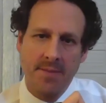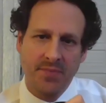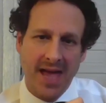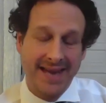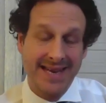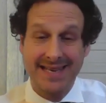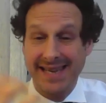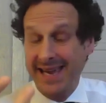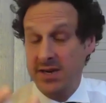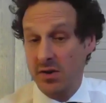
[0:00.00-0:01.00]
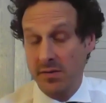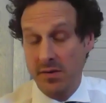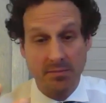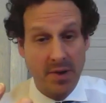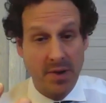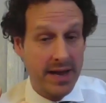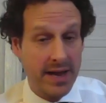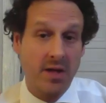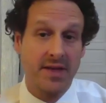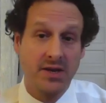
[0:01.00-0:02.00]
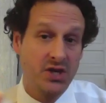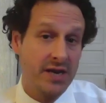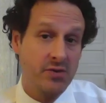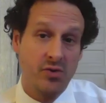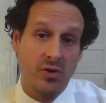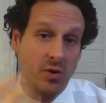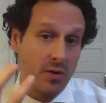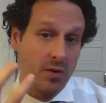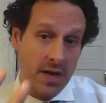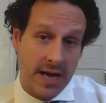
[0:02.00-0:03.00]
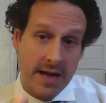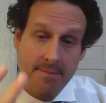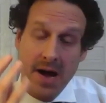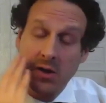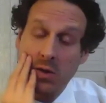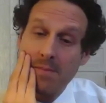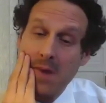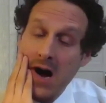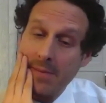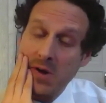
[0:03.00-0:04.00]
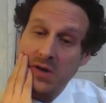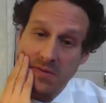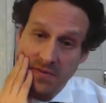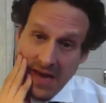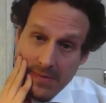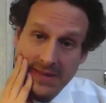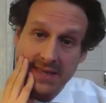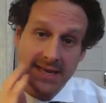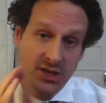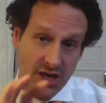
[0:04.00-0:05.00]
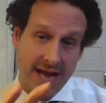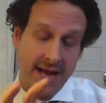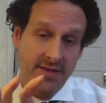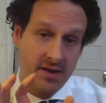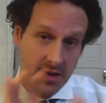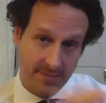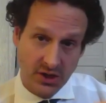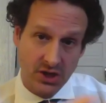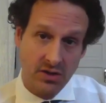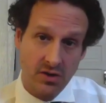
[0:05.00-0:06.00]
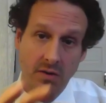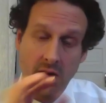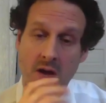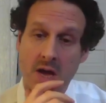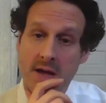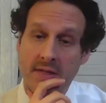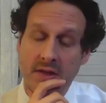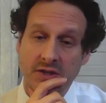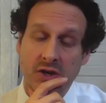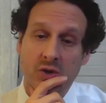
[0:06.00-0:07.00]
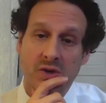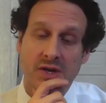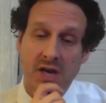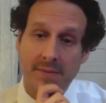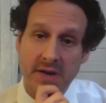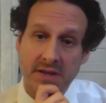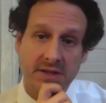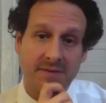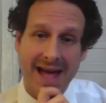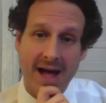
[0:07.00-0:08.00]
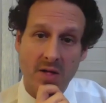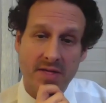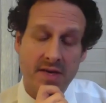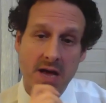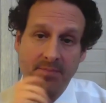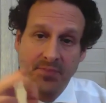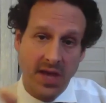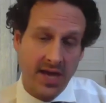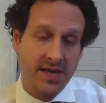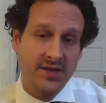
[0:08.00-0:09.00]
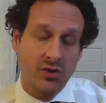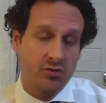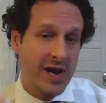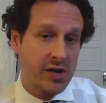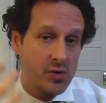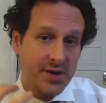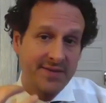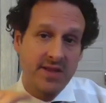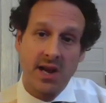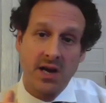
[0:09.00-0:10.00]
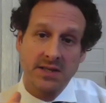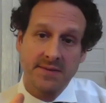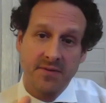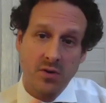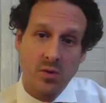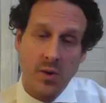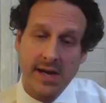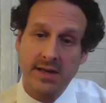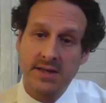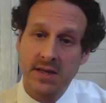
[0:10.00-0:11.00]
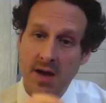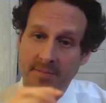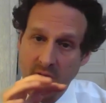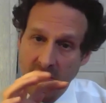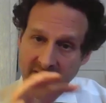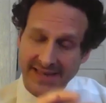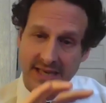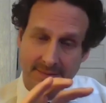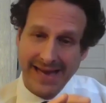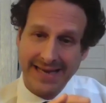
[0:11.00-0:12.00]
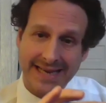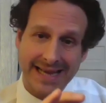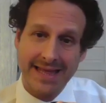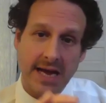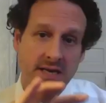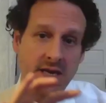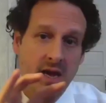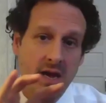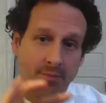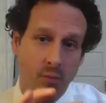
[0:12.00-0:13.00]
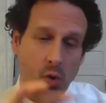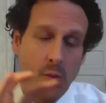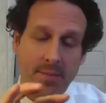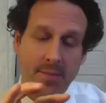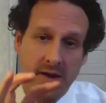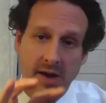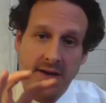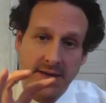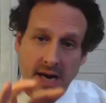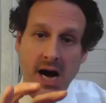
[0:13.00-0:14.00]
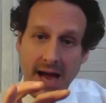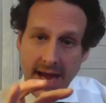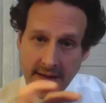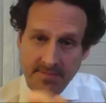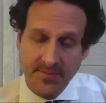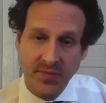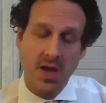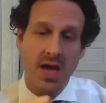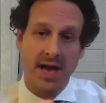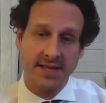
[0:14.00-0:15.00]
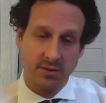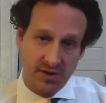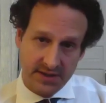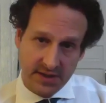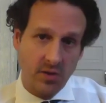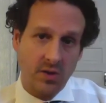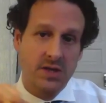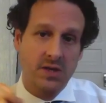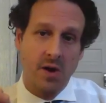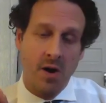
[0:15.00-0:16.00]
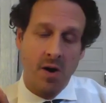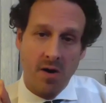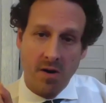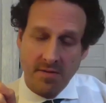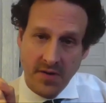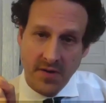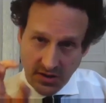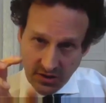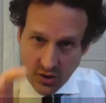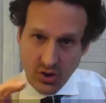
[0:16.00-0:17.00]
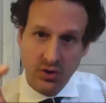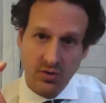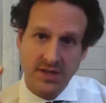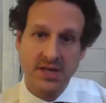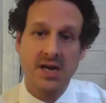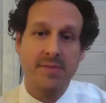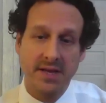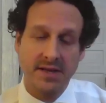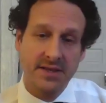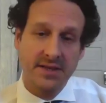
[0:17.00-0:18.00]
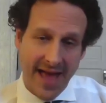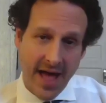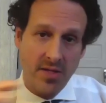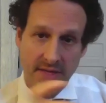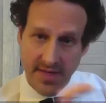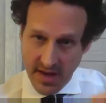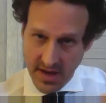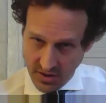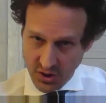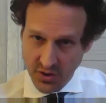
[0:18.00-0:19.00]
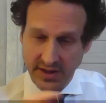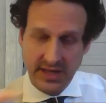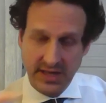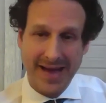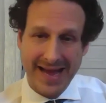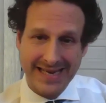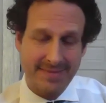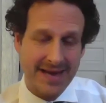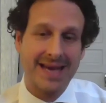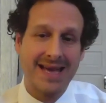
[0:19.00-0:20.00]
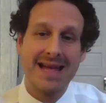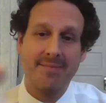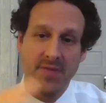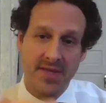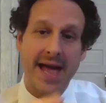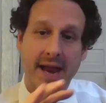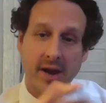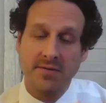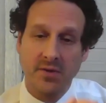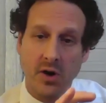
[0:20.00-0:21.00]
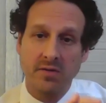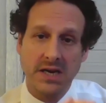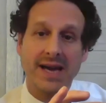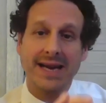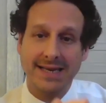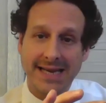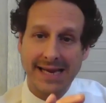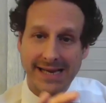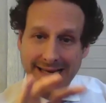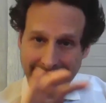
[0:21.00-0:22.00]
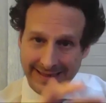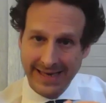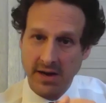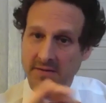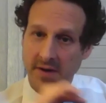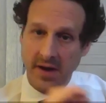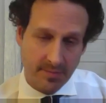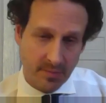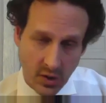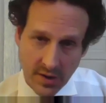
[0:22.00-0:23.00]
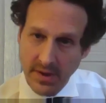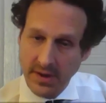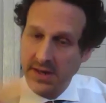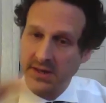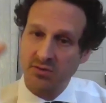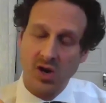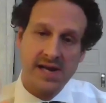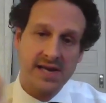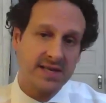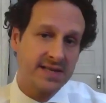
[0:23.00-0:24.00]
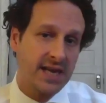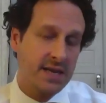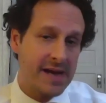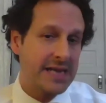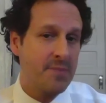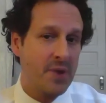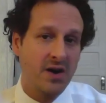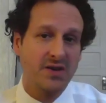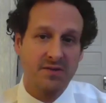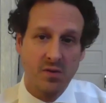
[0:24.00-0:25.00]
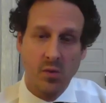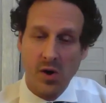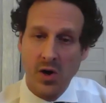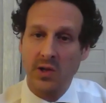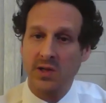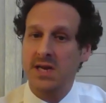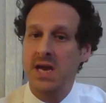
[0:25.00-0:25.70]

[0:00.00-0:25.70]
and indeed on public health in general. Michael Marmot famously chaired the Commission on the Social Determinants of Health. He is on record over the last few weeks of estimating that more people are going to die as a result of social determinants of health during this pandemic than of COVID-19 itself. Unemployment is rising in many parts of the world.